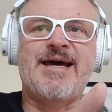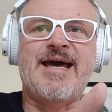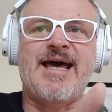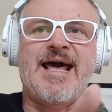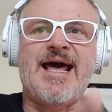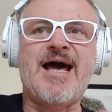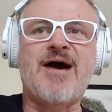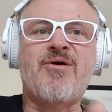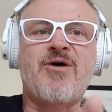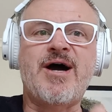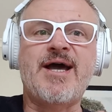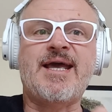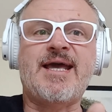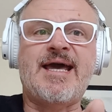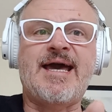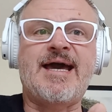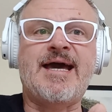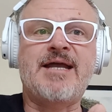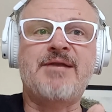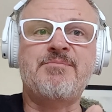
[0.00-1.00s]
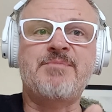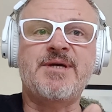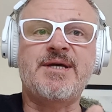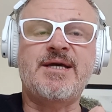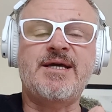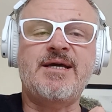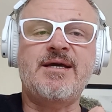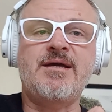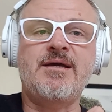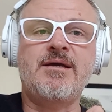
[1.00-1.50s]
how I can
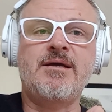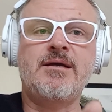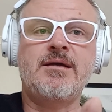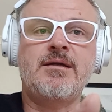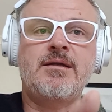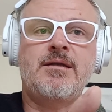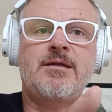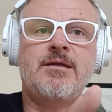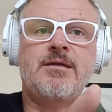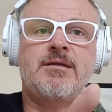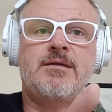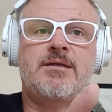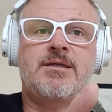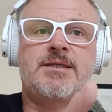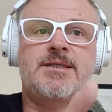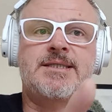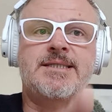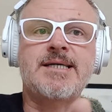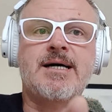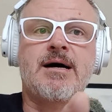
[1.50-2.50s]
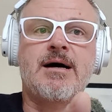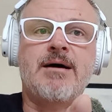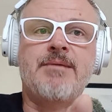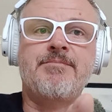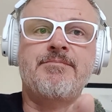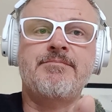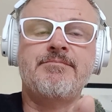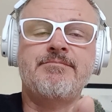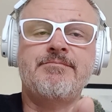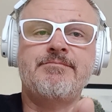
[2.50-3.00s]
be
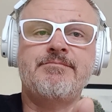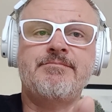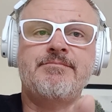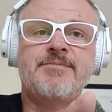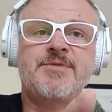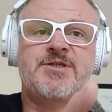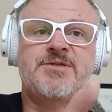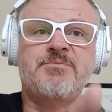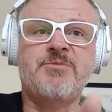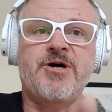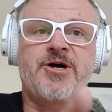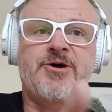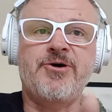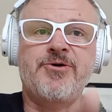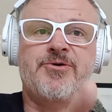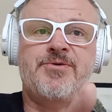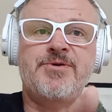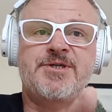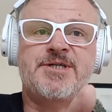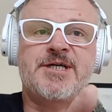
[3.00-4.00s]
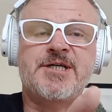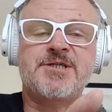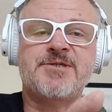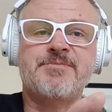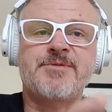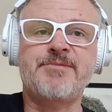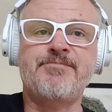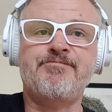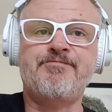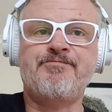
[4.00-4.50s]
dumb to my own
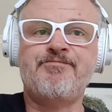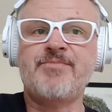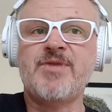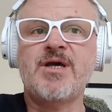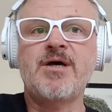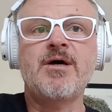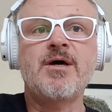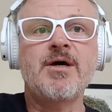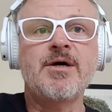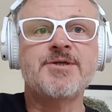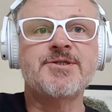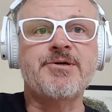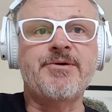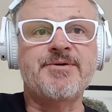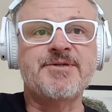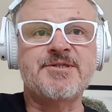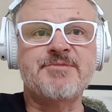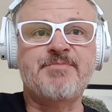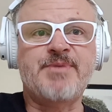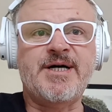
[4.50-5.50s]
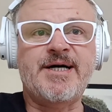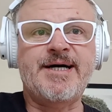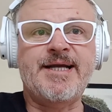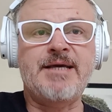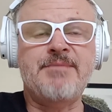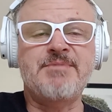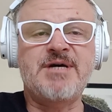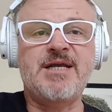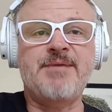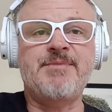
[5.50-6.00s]
detriment. So I was at a
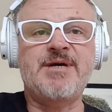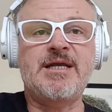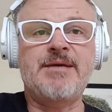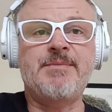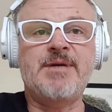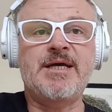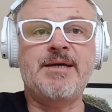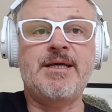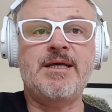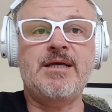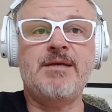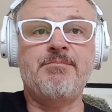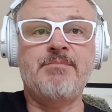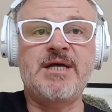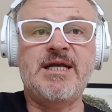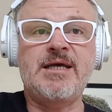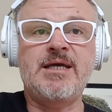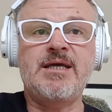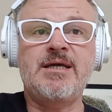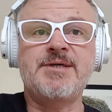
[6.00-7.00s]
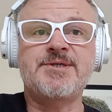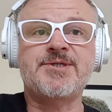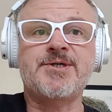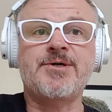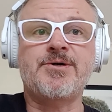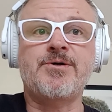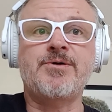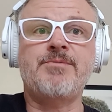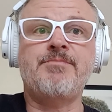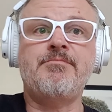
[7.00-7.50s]
party many years
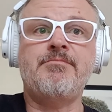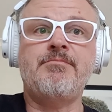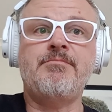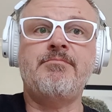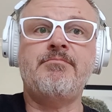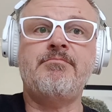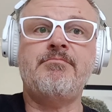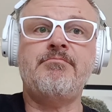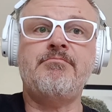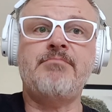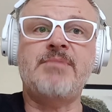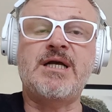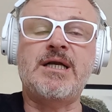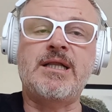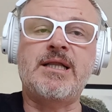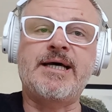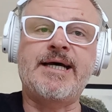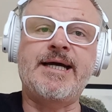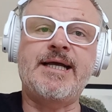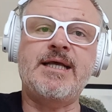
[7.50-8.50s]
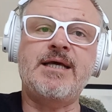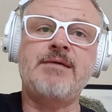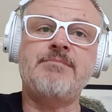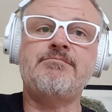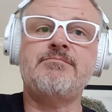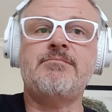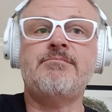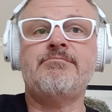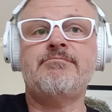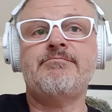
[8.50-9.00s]
ago, met a
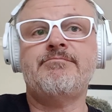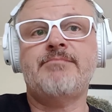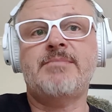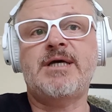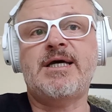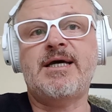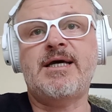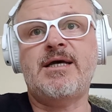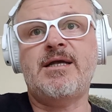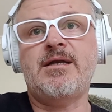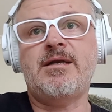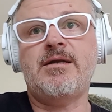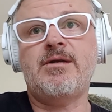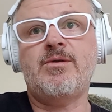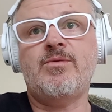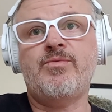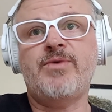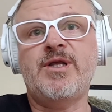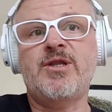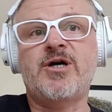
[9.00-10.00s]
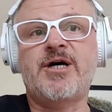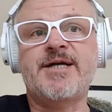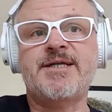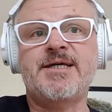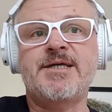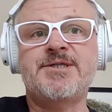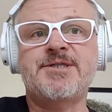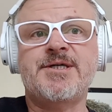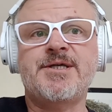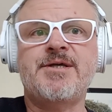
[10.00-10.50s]
lady, and we liked
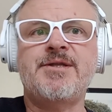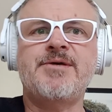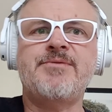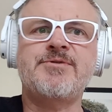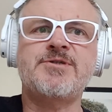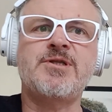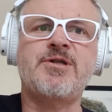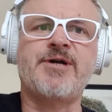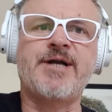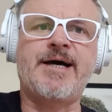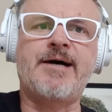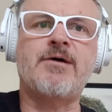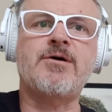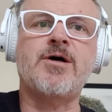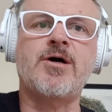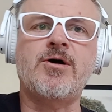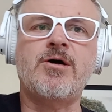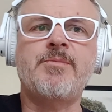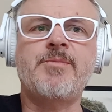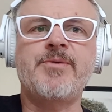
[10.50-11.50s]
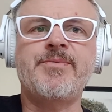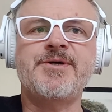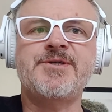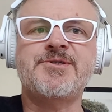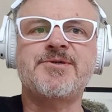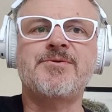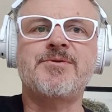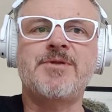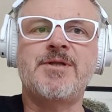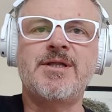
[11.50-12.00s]
each other. There was a lot of alcohol, but we
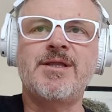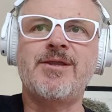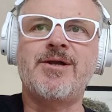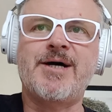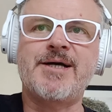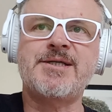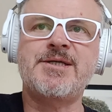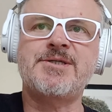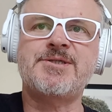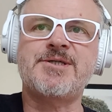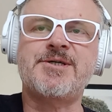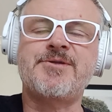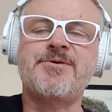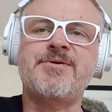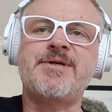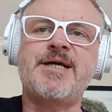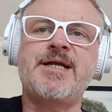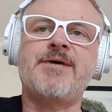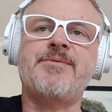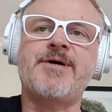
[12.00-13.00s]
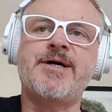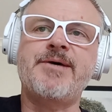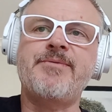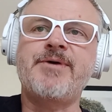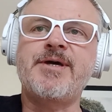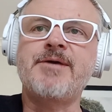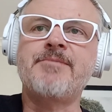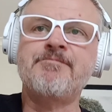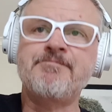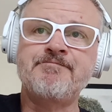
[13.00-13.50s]
still liked each other. And anyway,
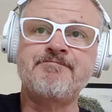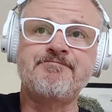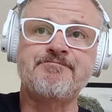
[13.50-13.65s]
we